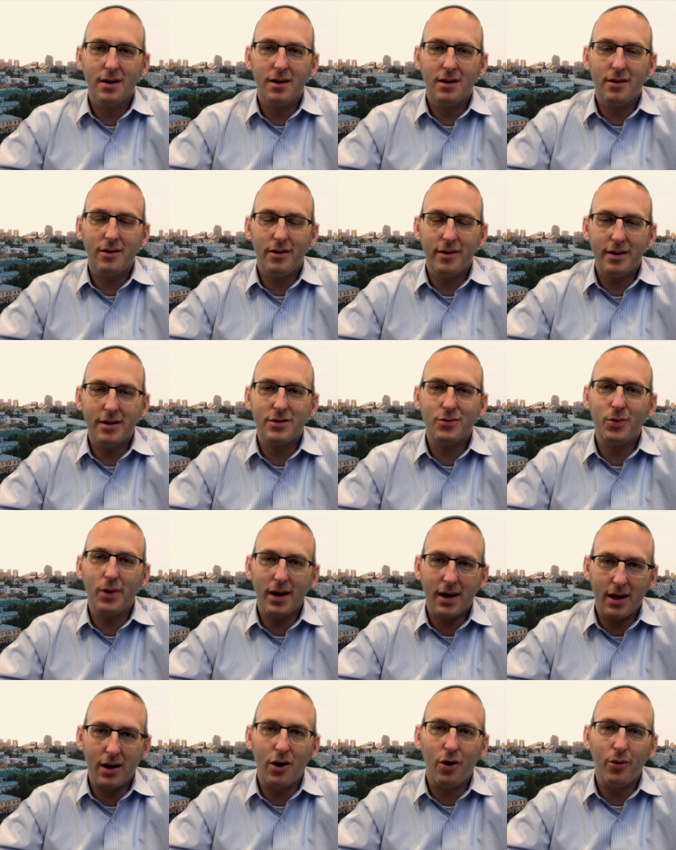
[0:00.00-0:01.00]
well, this week
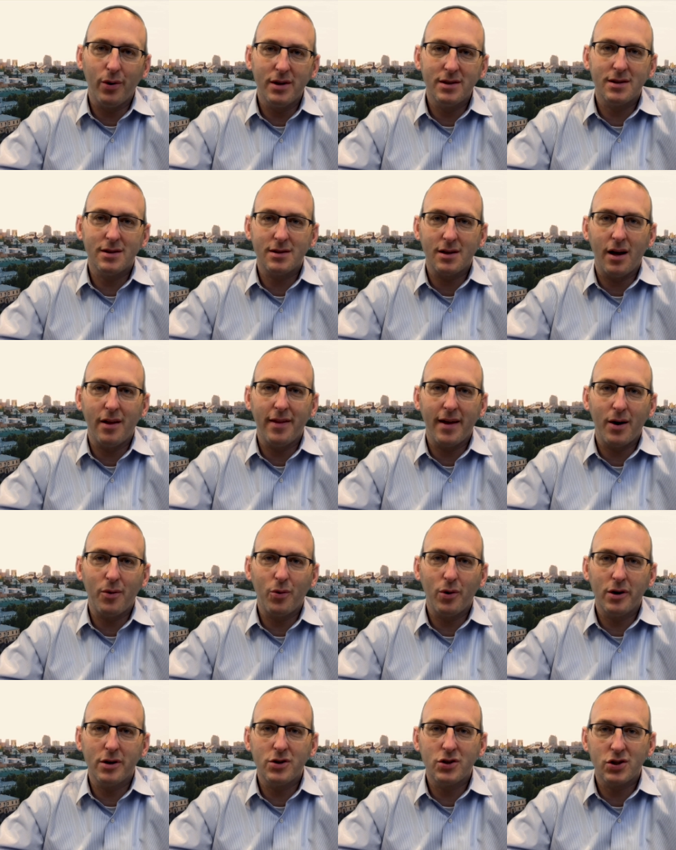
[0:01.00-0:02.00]
and always is on that
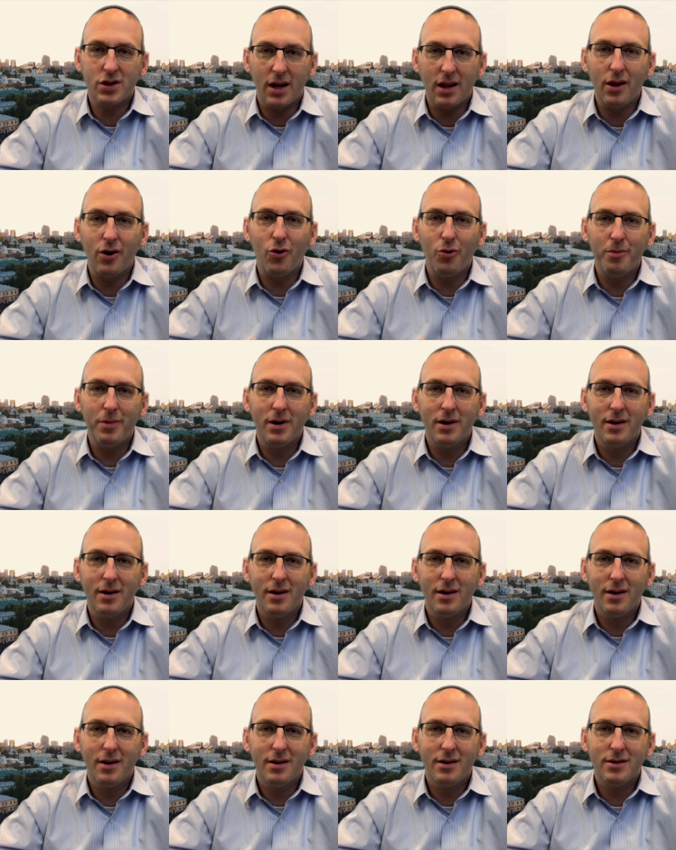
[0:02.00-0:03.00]
word Shalom
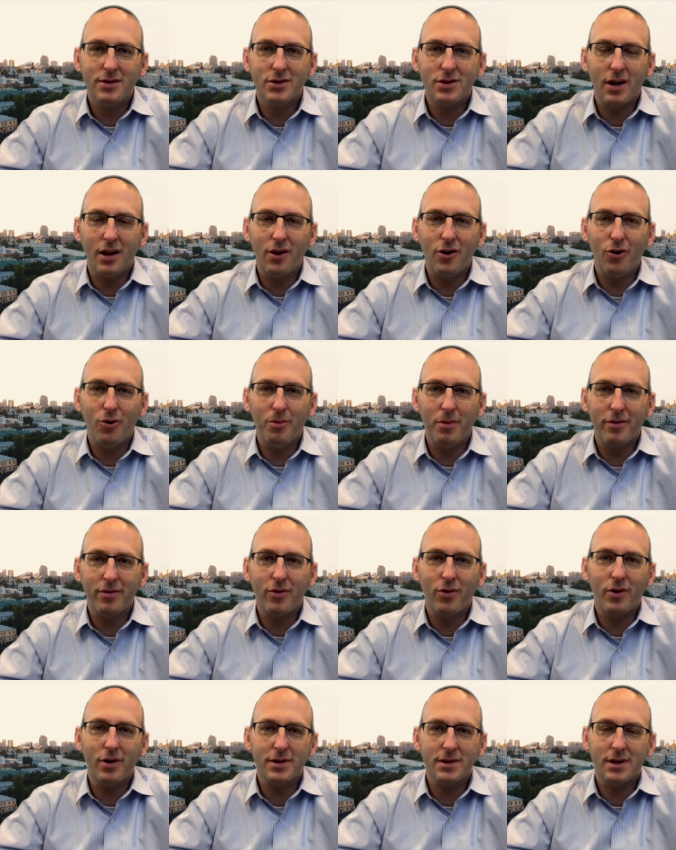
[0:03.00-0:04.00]
shalom, of
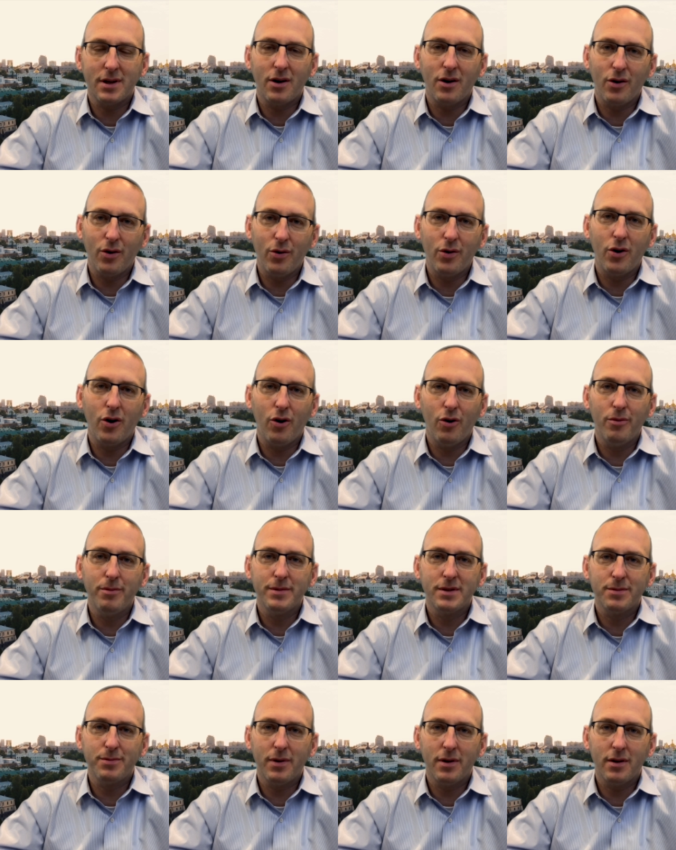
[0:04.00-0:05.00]
course, in our own
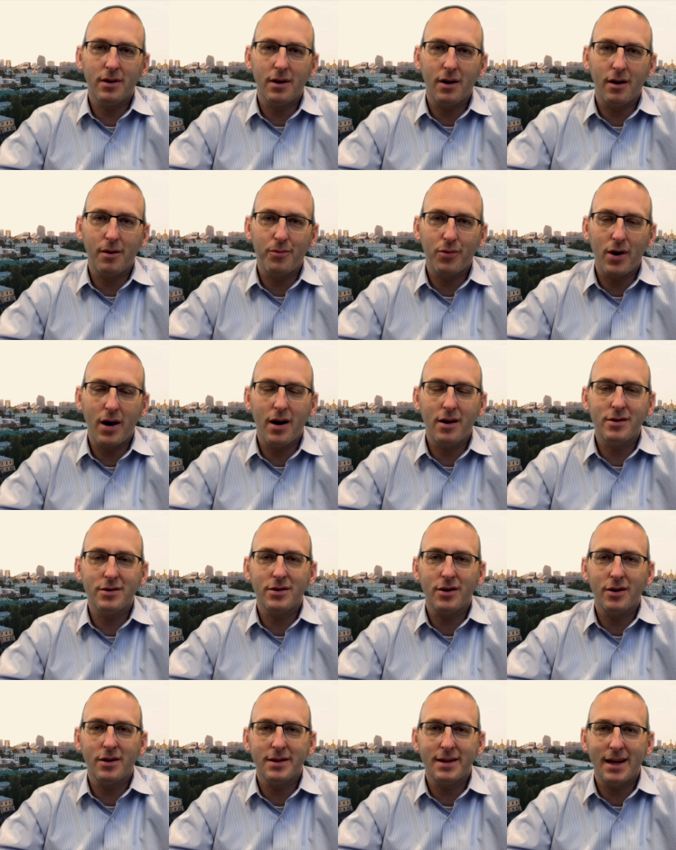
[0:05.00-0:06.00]
homes, but our prayers
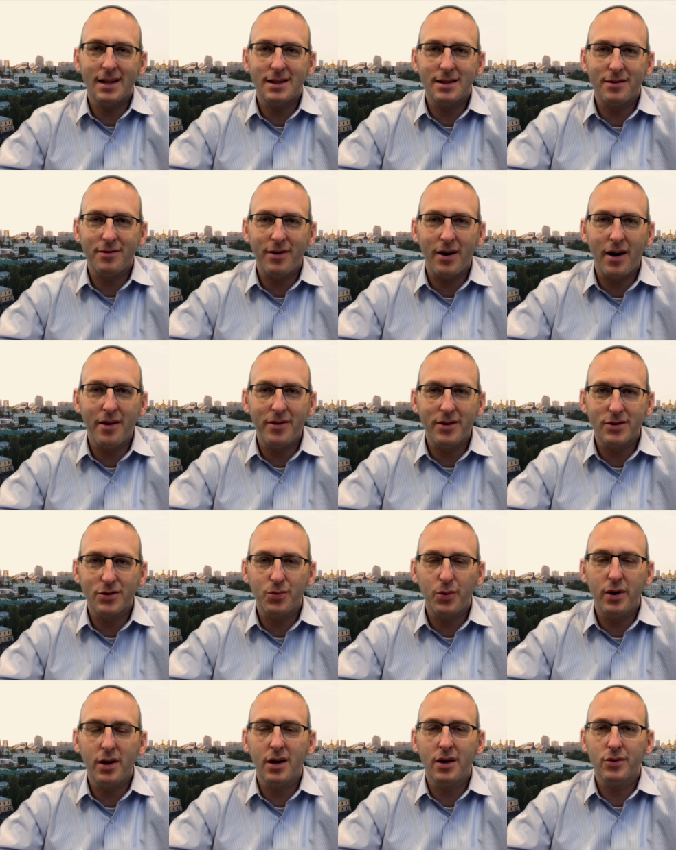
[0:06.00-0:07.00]
are intensified this
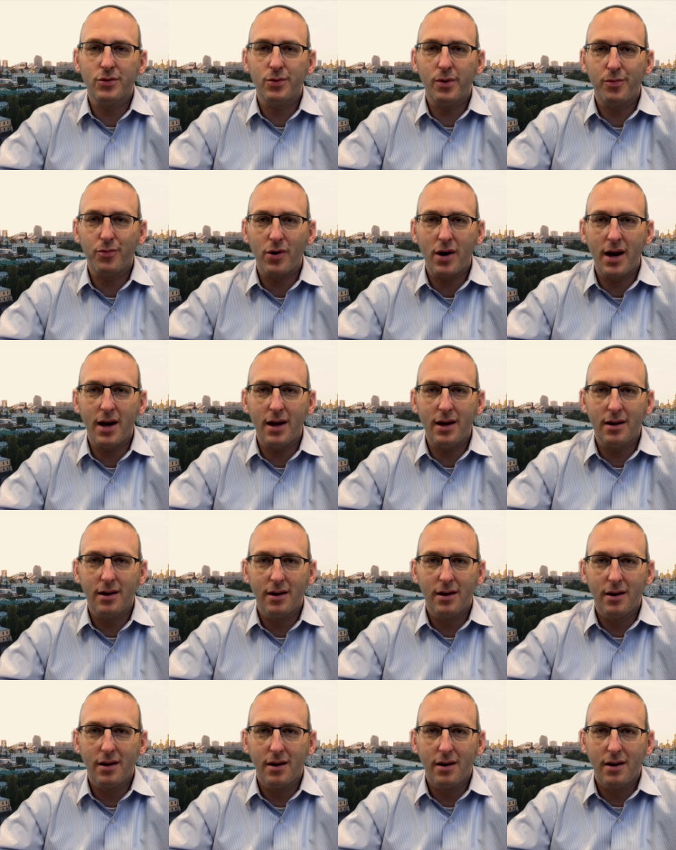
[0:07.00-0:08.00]
week as we pray
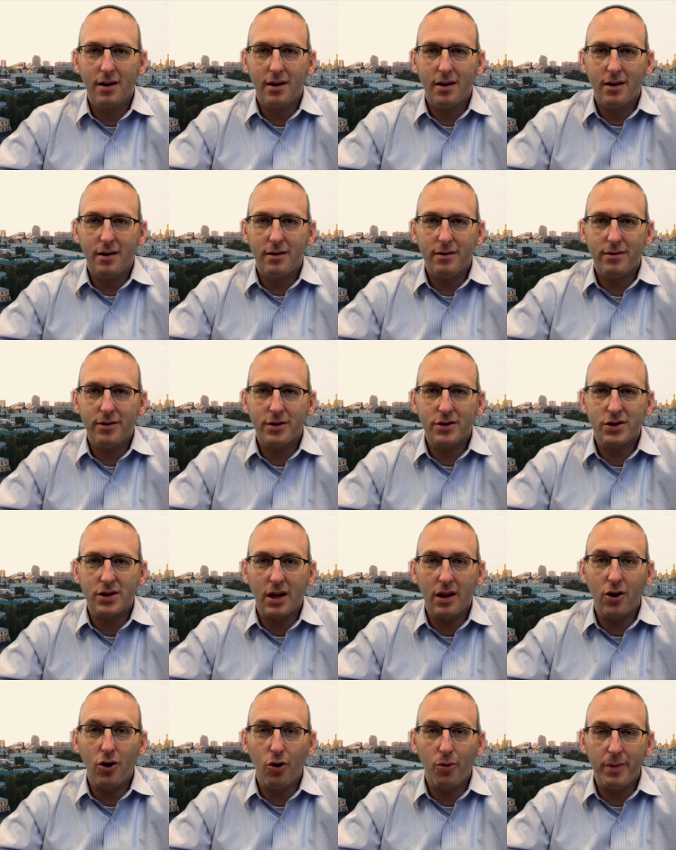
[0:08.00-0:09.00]
for
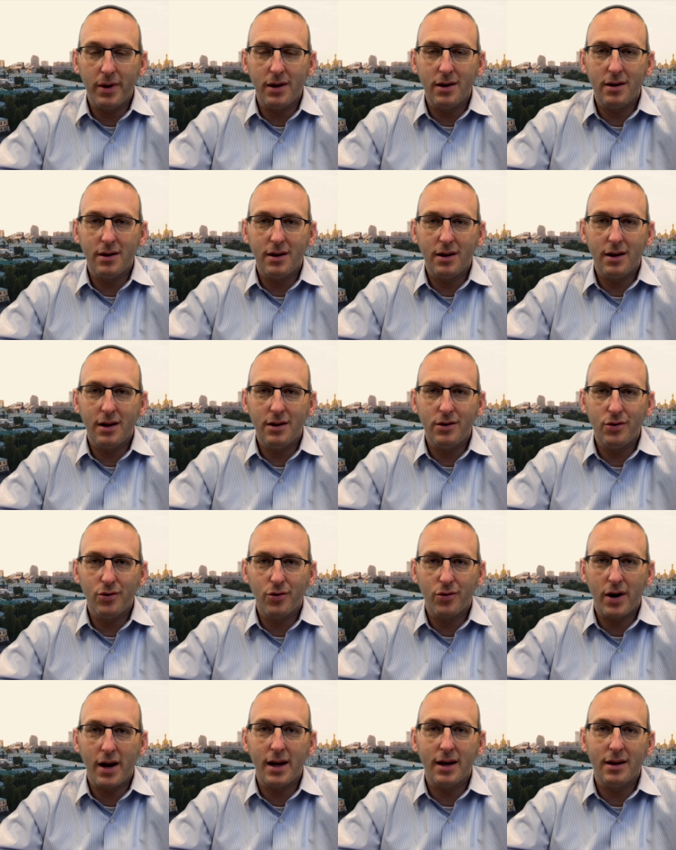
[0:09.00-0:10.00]
shalom in, in
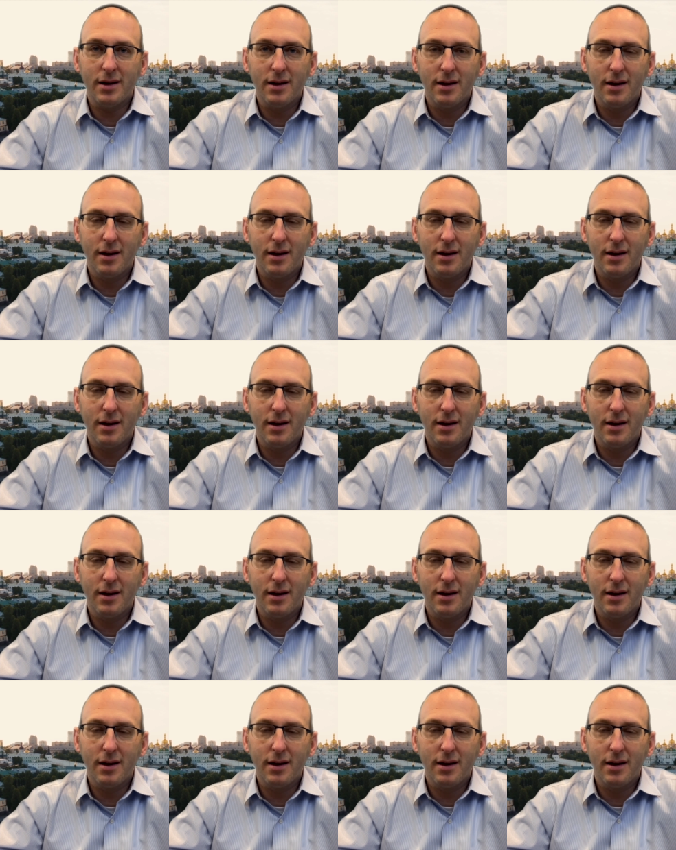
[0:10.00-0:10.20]
Ukraine.